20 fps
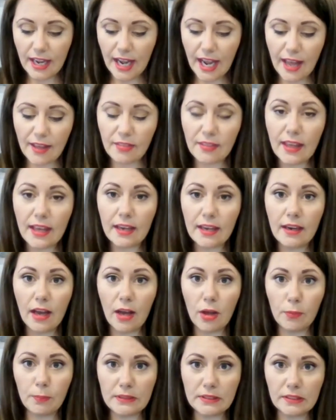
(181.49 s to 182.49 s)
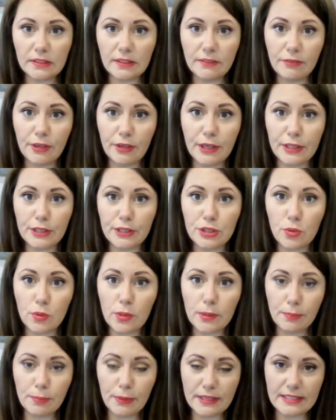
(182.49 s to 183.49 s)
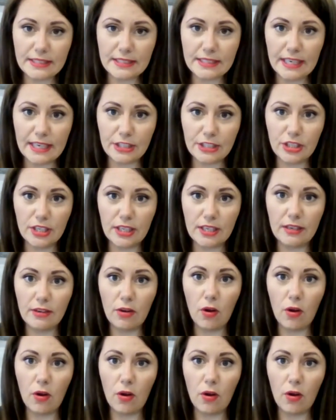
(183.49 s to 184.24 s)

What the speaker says: and then I'll be delivering a short presentation